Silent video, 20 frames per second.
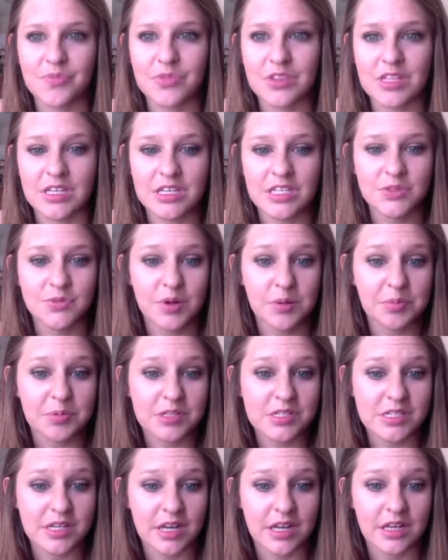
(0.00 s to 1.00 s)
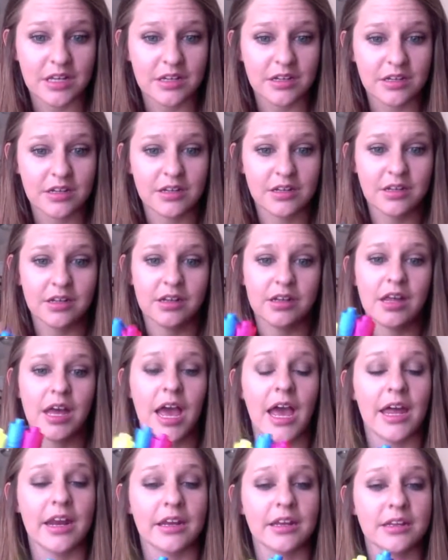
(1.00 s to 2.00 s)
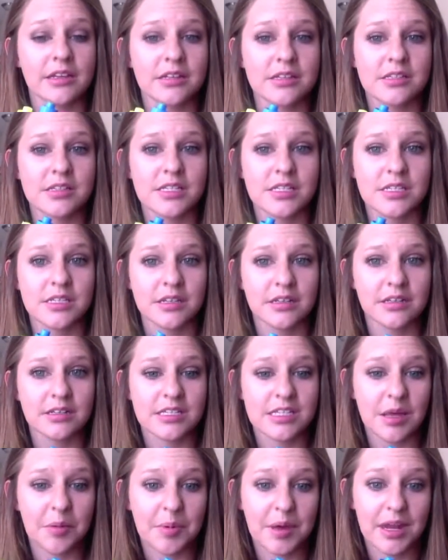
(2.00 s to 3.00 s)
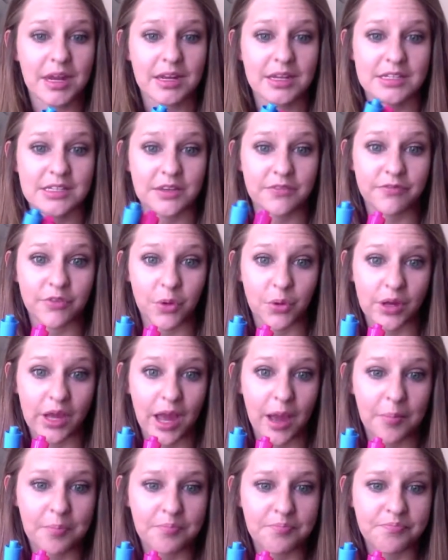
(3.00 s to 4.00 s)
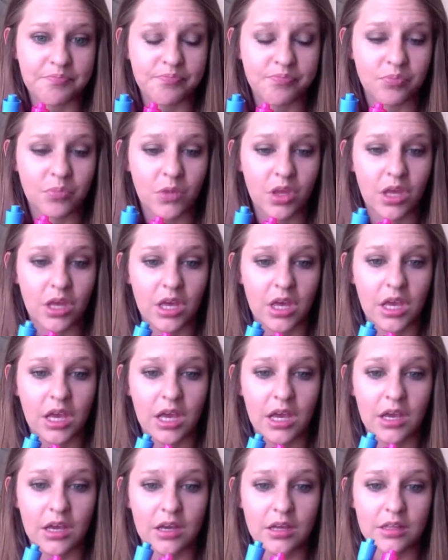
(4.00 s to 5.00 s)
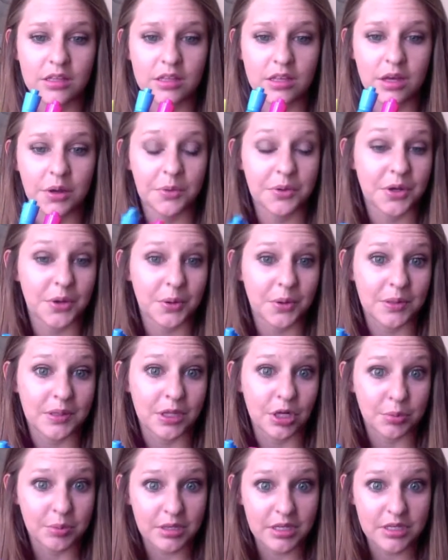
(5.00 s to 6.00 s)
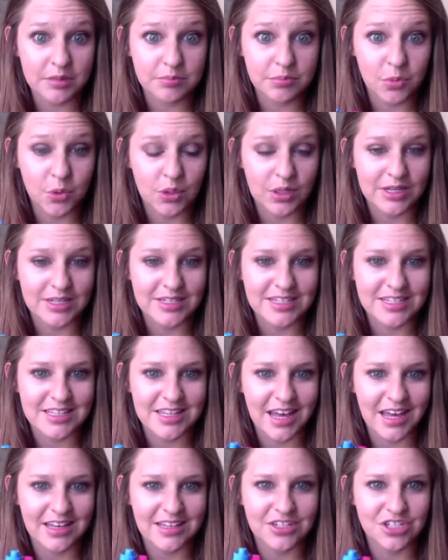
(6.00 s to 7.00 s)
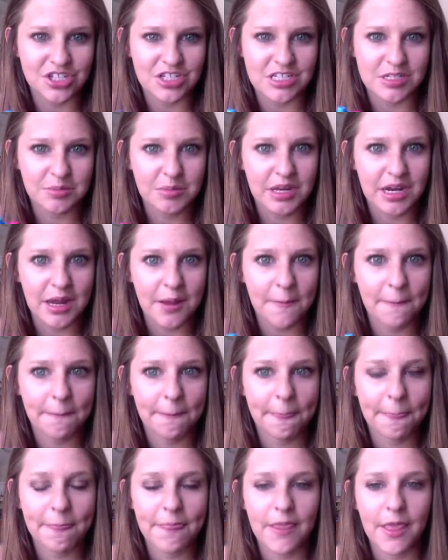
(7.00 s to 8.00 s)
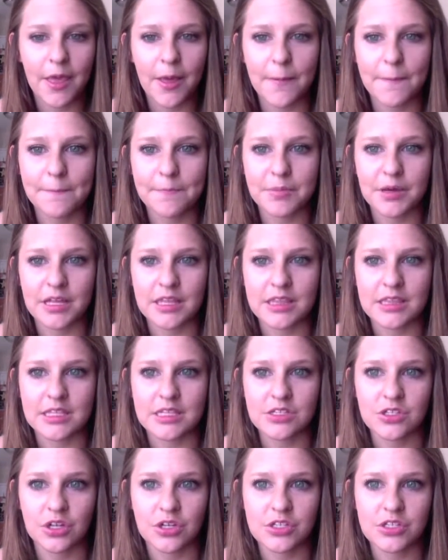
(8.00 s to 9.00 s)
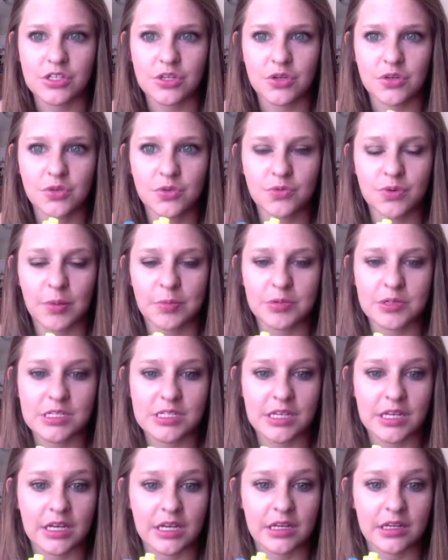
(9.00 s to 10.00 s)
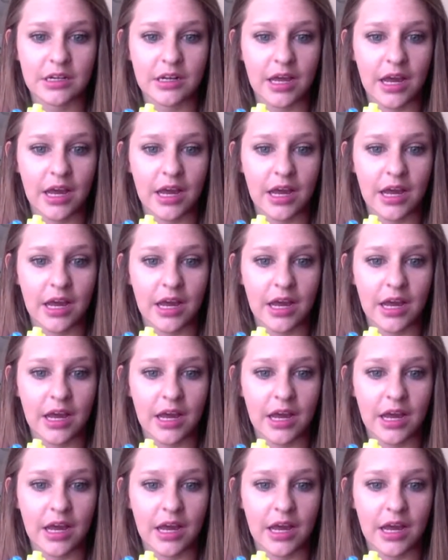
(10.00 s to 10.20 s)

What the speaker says: These represent headings, subheadings, and vocab. I'll go a little bit more into that in just a minute, but these also represent